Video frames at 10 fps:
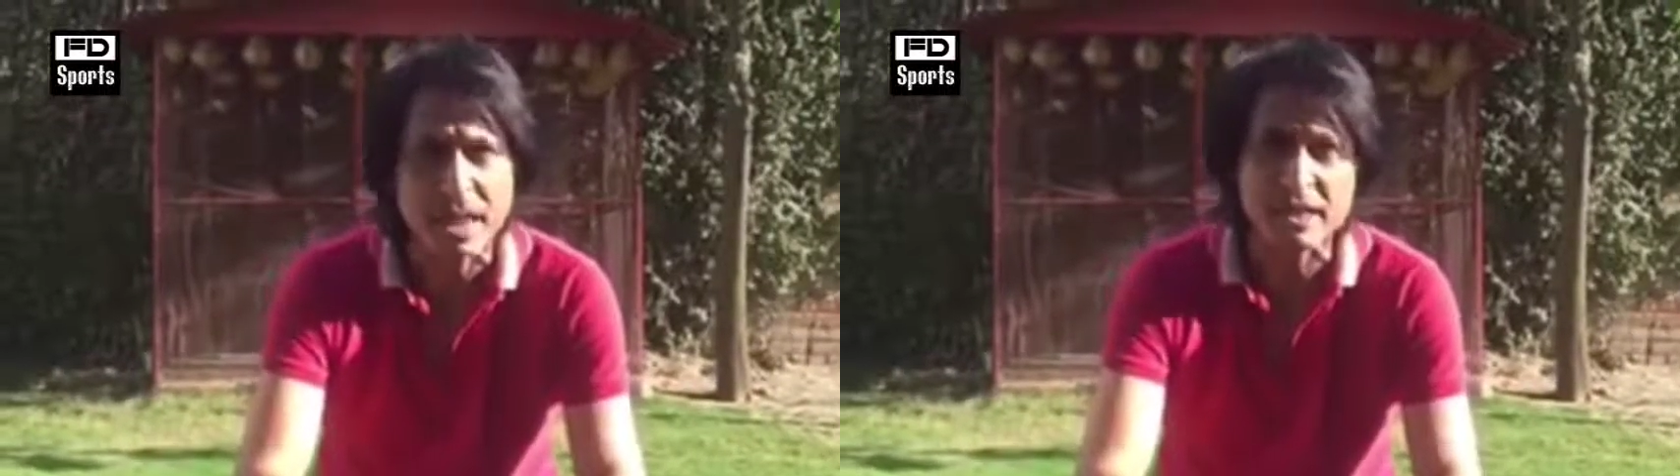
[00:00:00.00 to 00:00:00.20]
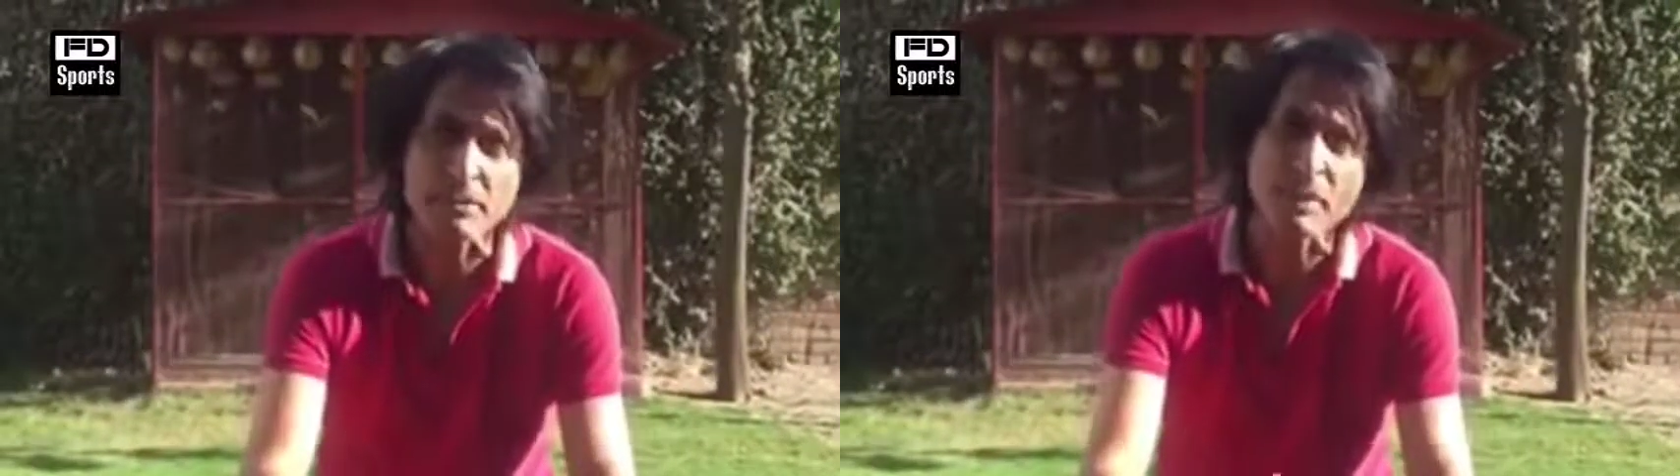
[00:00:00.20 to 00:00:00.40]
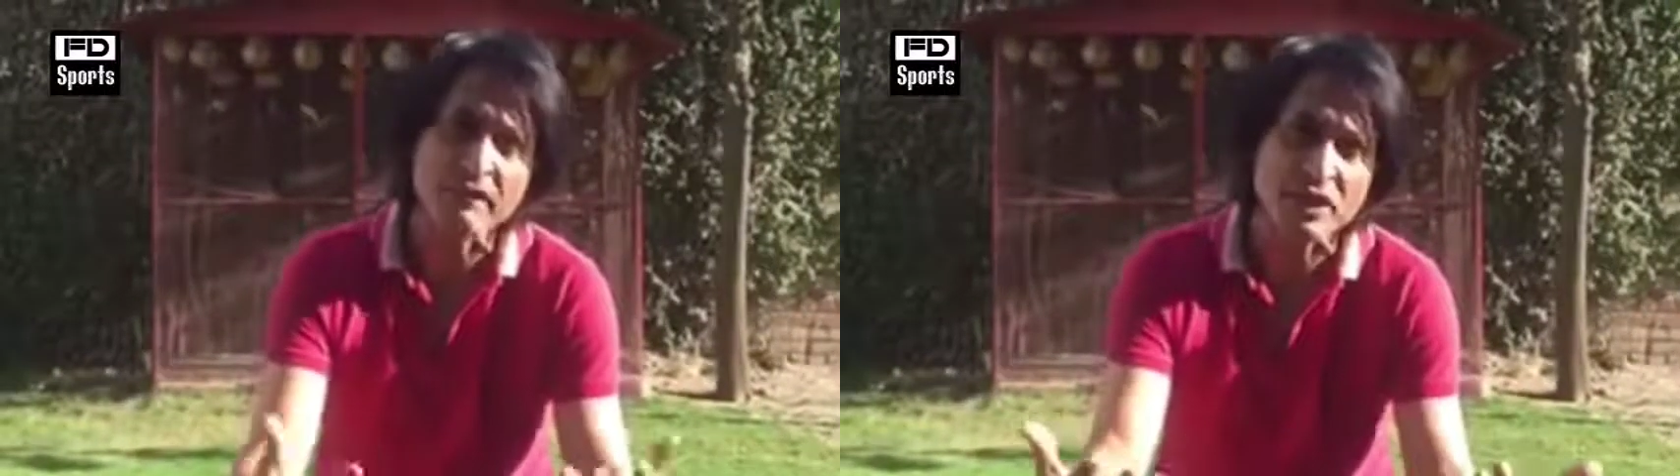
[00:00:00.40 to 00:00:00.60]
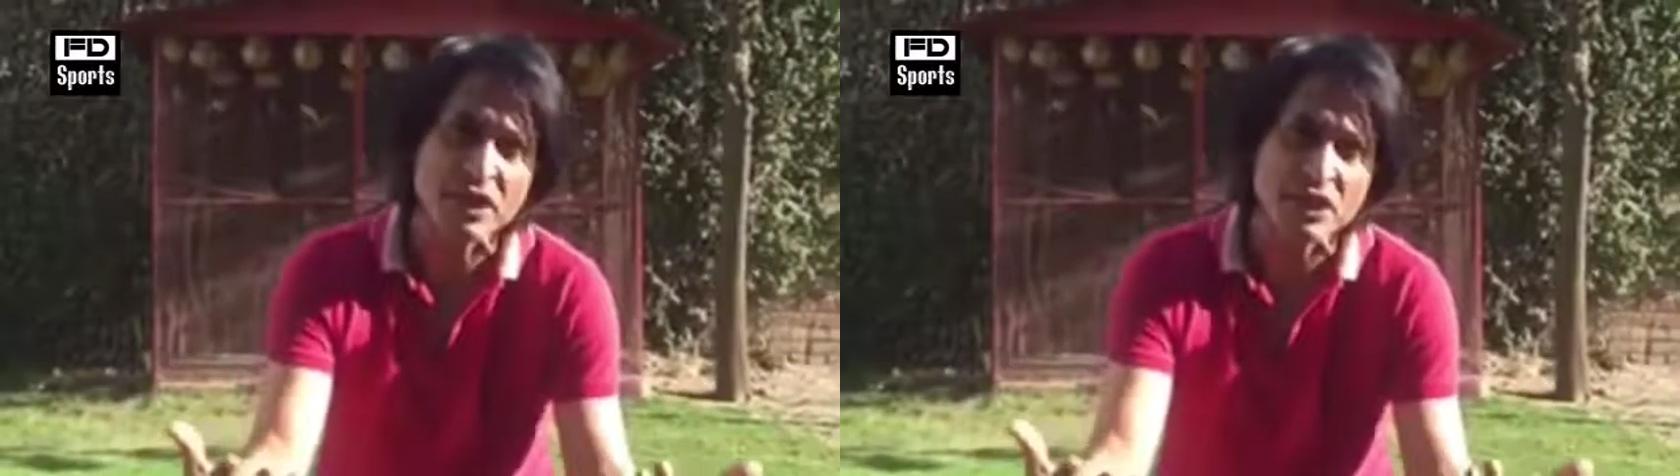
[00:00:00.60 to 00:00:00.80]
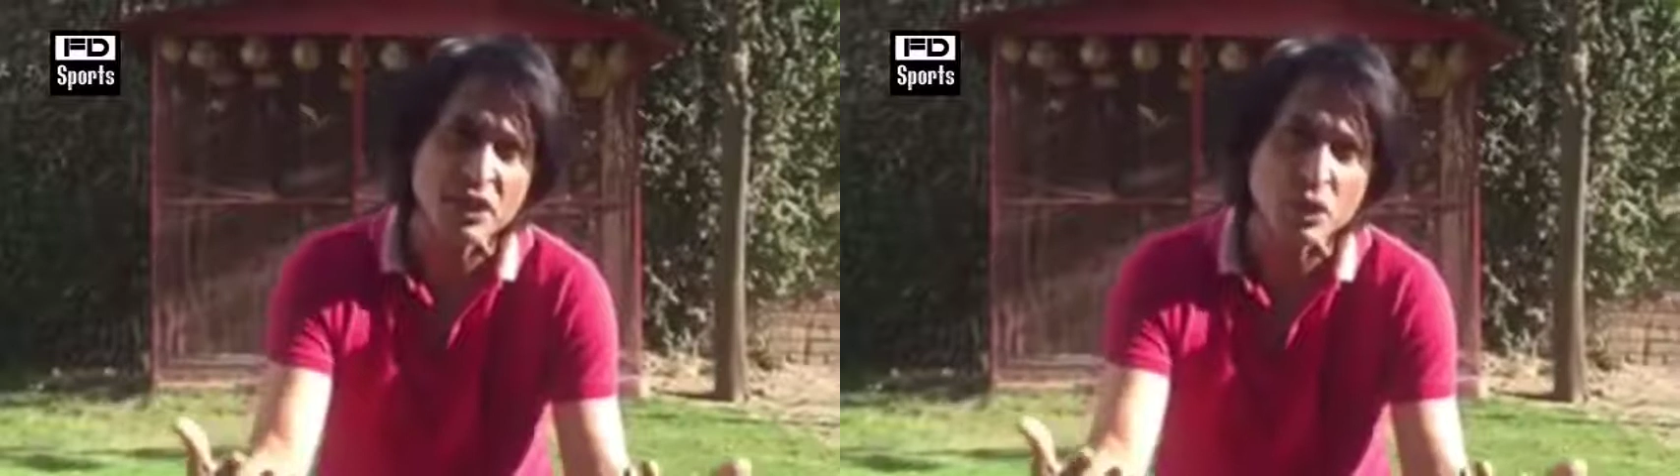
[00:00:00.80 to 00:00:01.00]
It's a brave
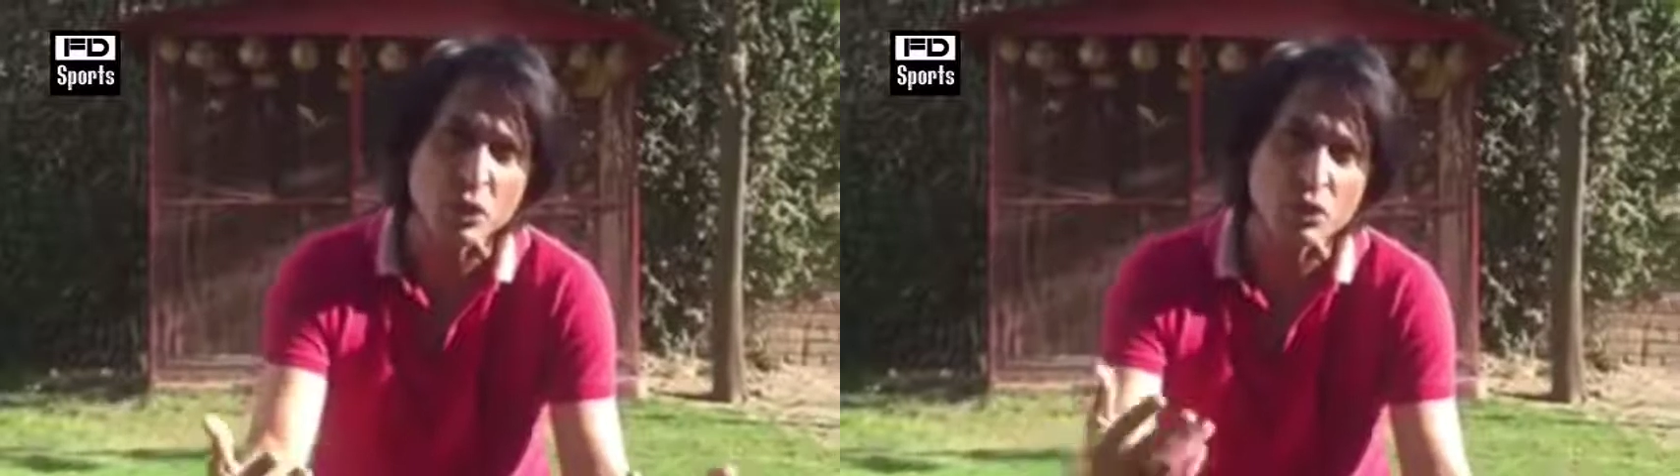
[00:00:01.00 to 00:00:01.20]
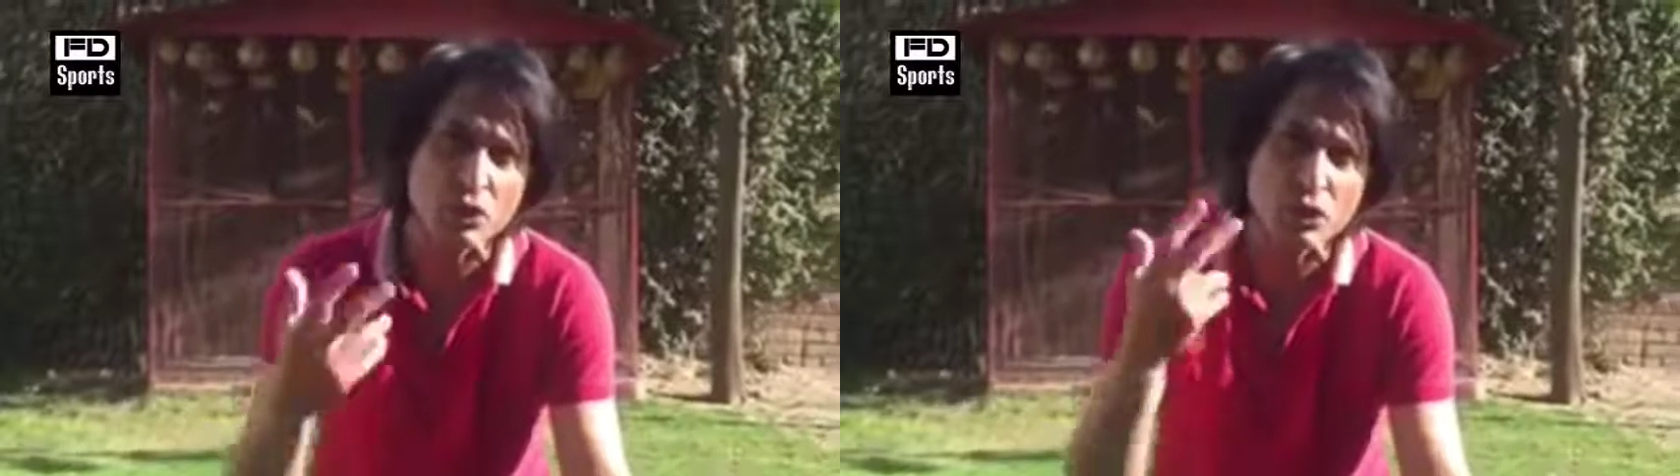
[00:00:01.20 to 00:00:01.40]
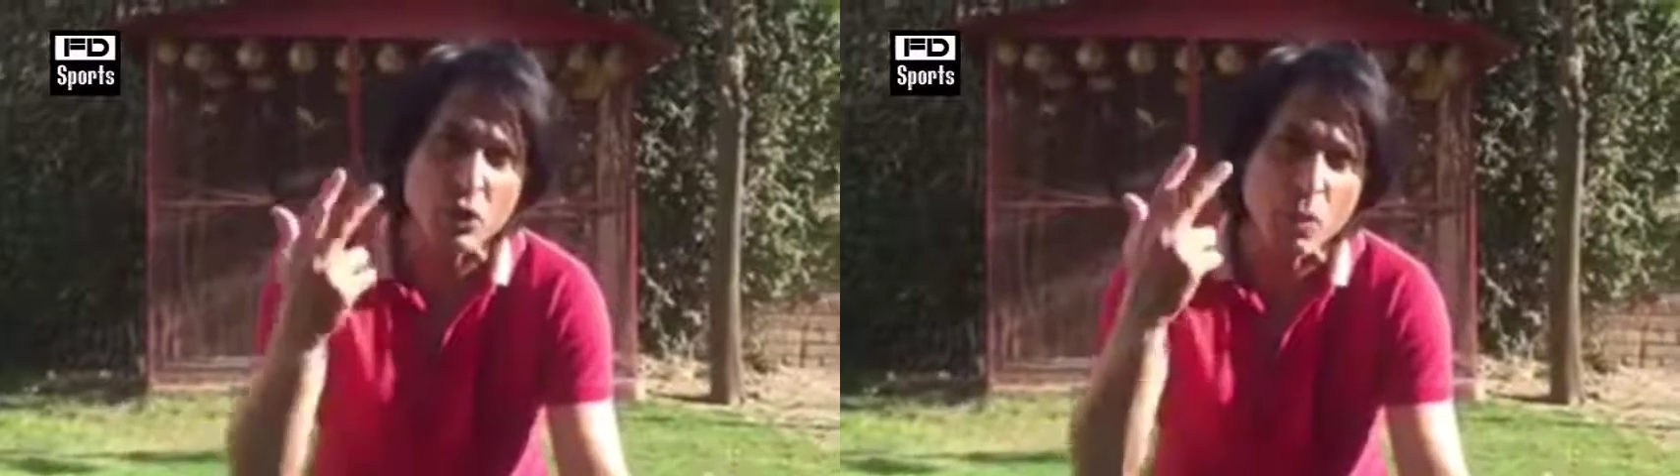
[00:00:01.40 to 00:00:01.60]
decision to lose two